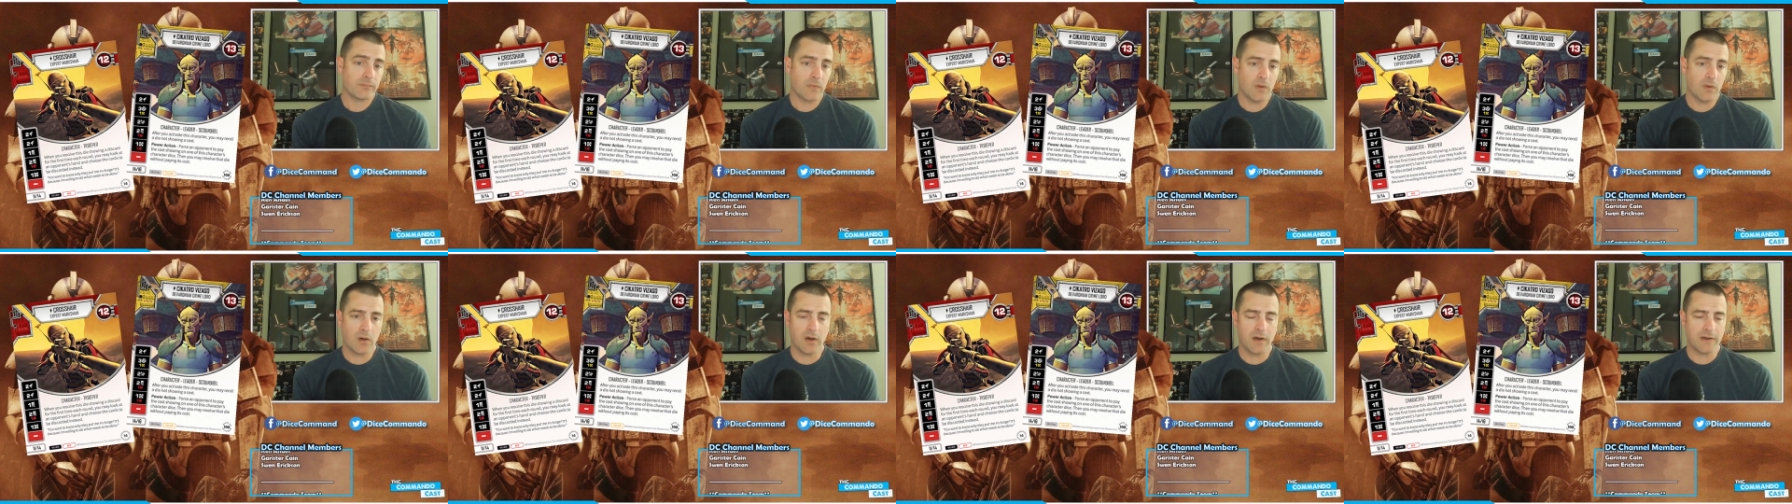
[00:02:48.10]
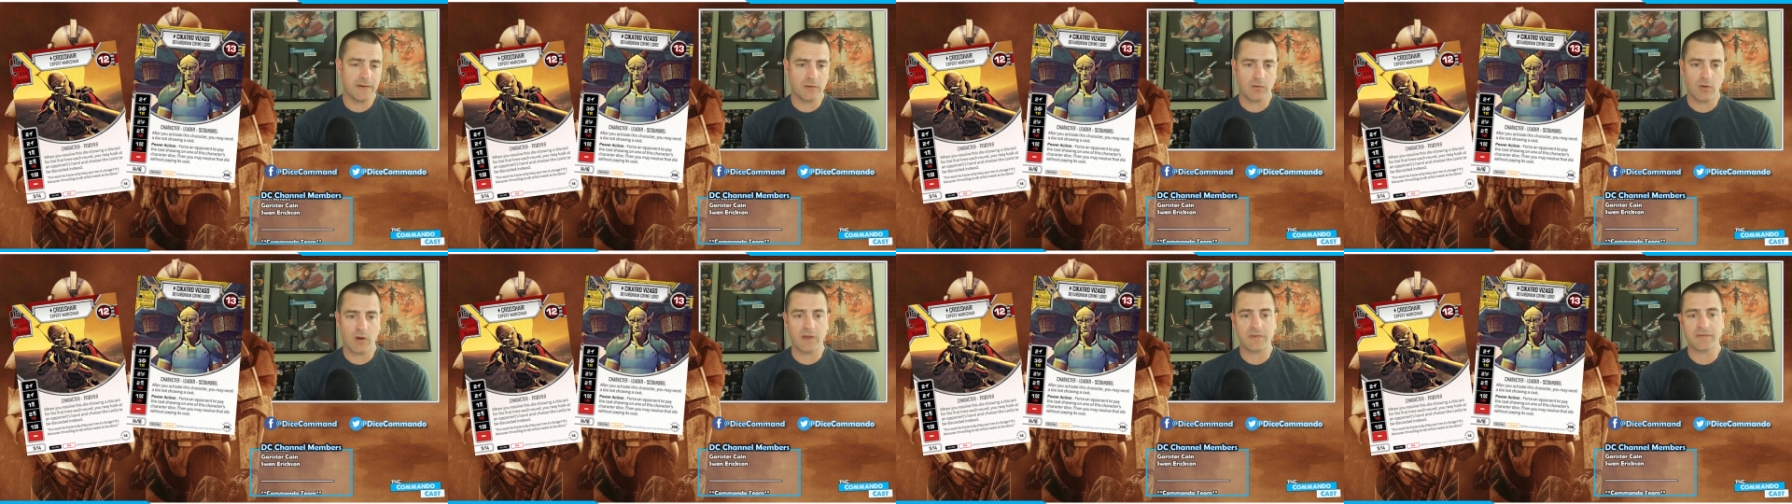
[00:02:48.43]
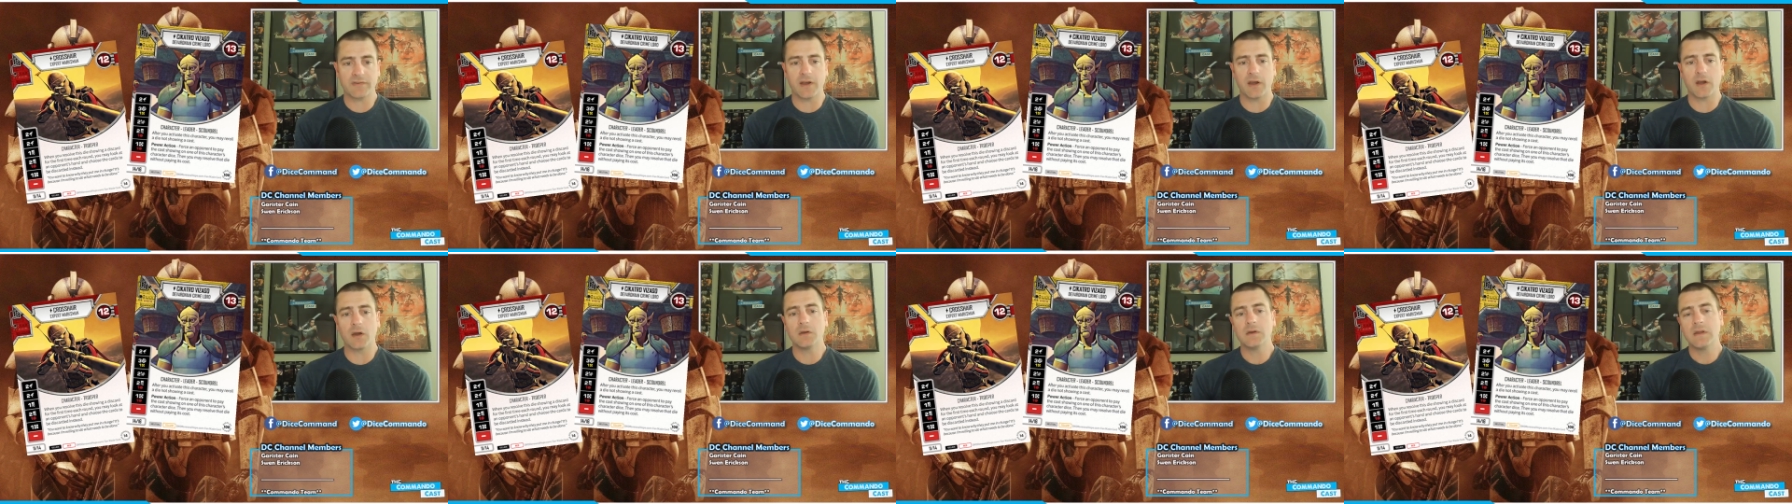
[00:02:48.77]
on
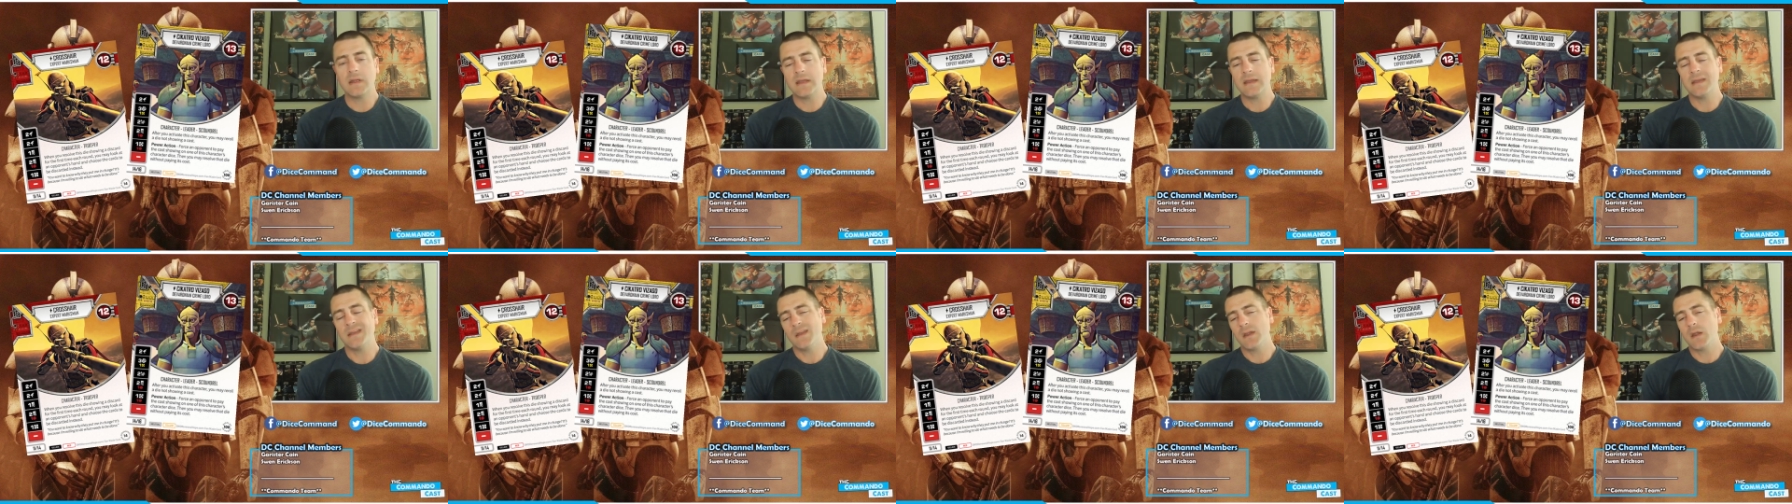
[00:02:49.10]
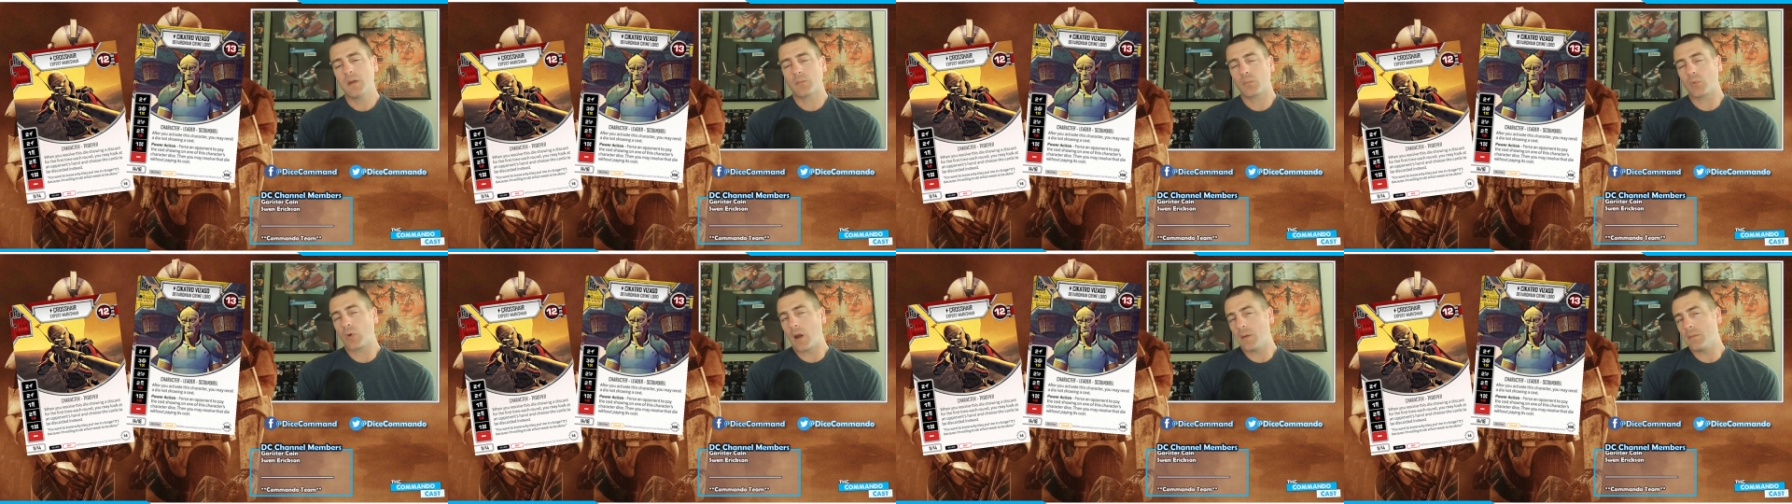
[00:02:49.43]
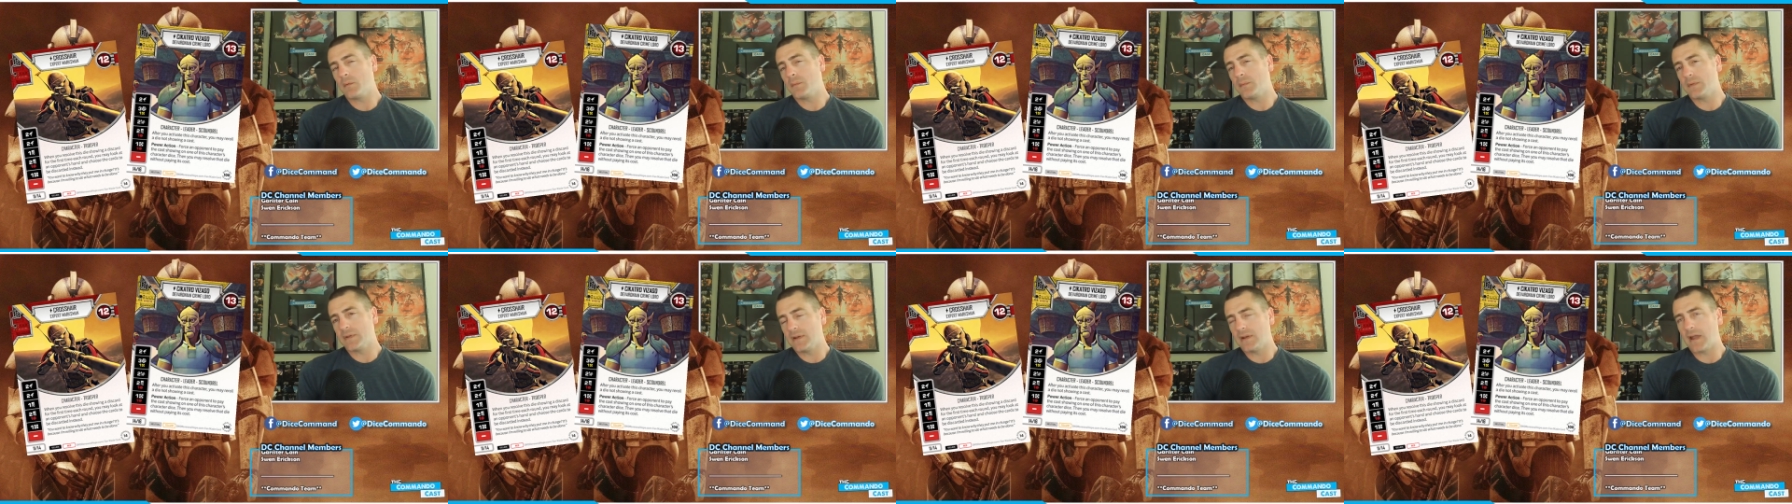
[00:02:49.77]
Crosshair.
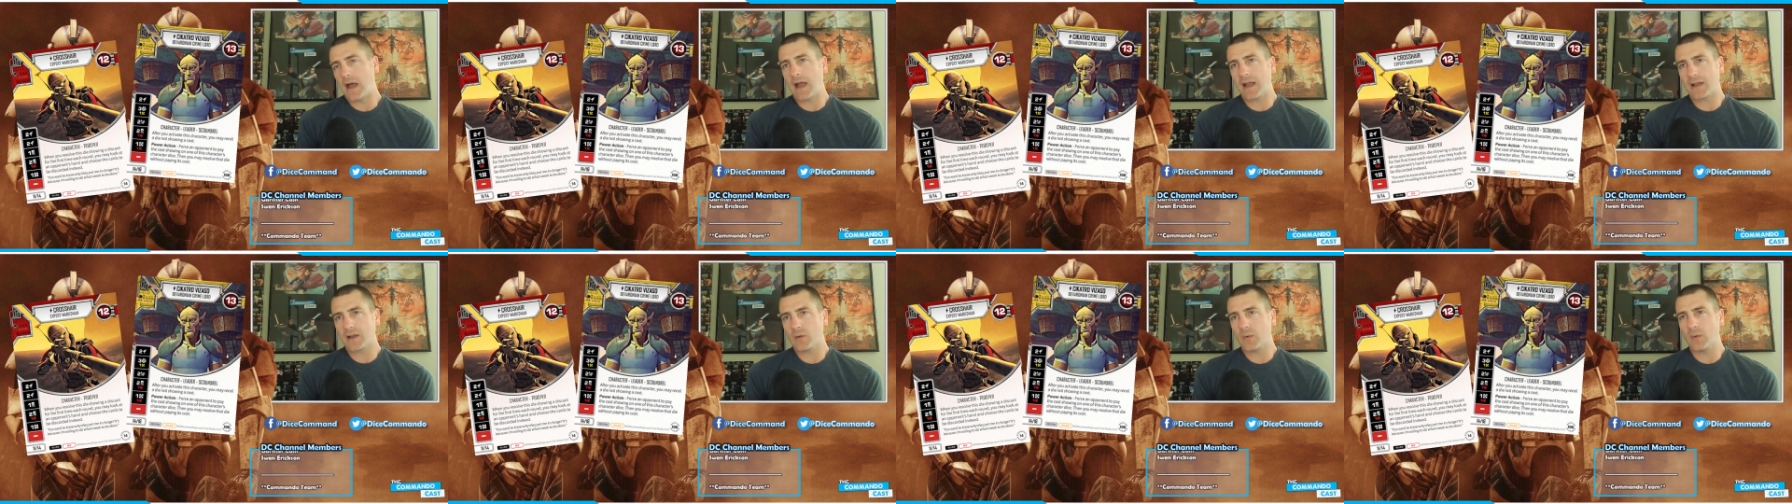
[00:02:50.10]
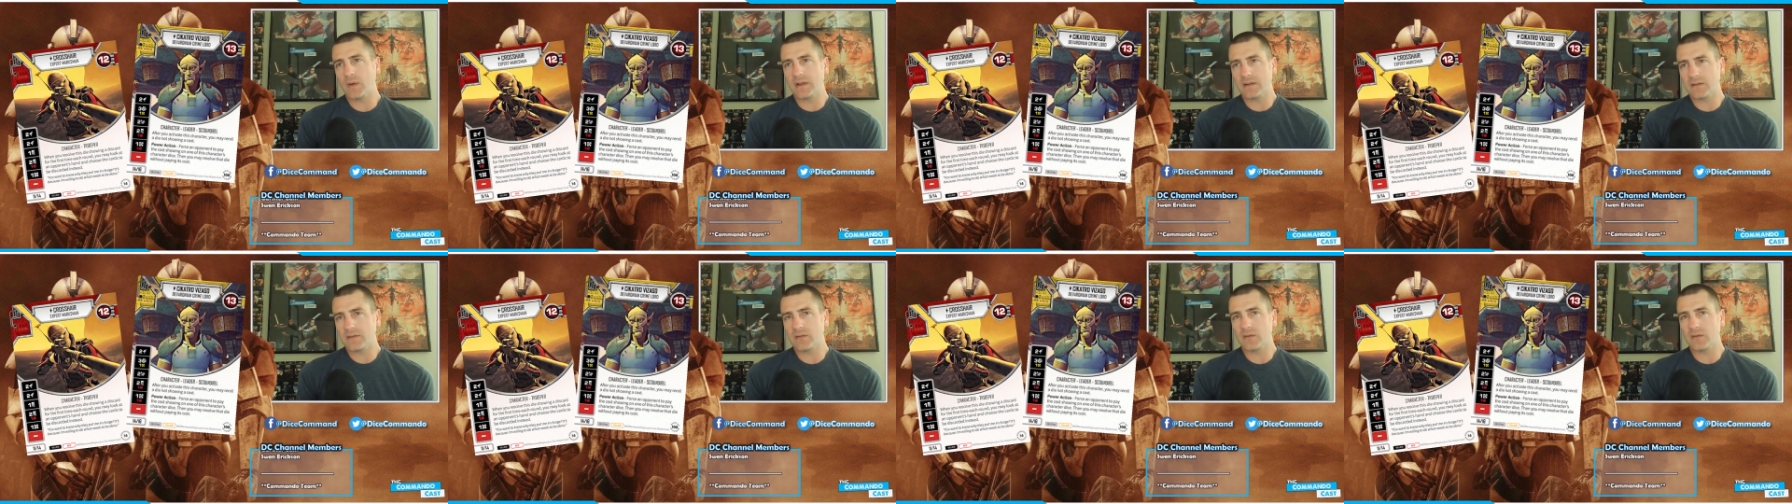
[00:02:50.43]
Probably not going